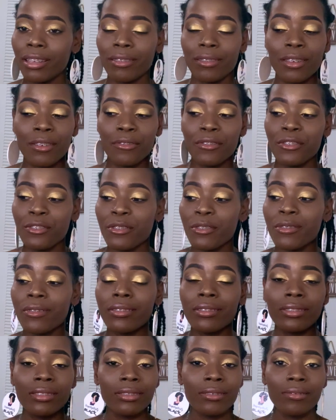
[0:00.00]
If
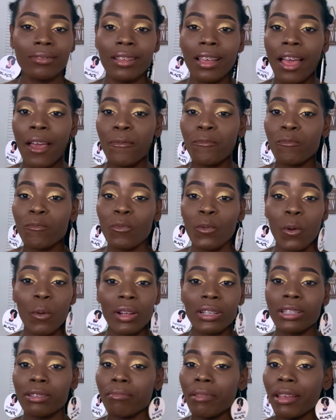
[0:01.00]
you
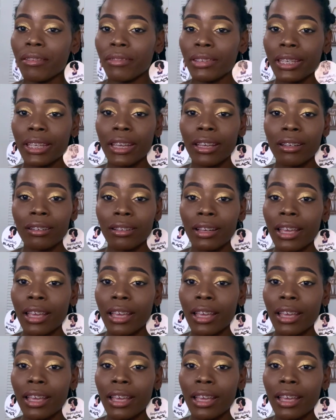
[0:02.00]
watching my video